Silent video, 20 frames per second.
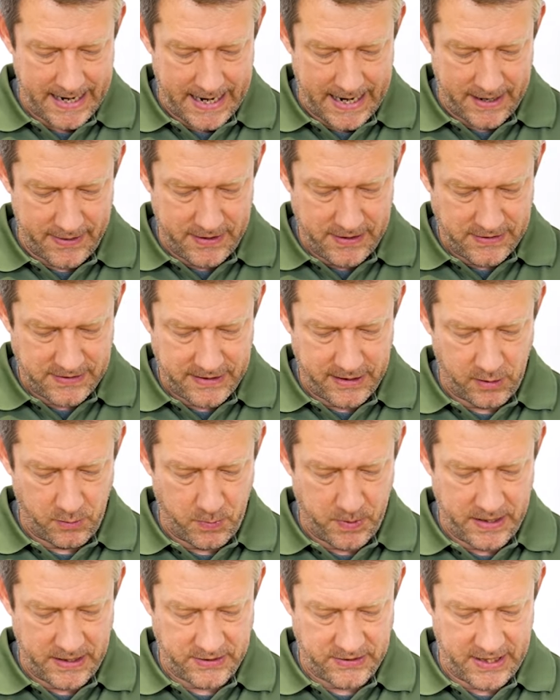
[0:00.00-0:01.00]
and this little
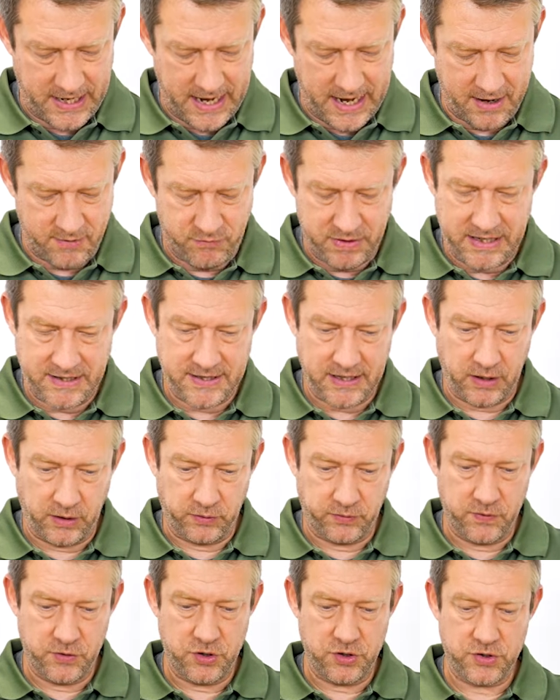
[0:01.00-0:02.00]
piece here
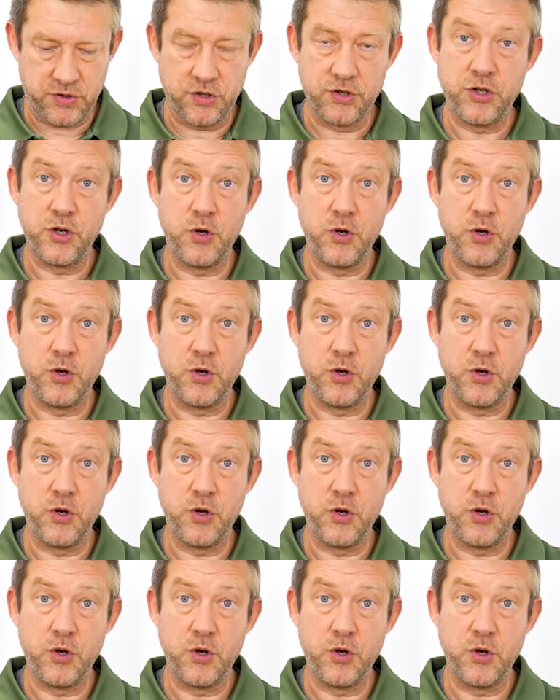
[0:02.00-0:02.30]
retails for just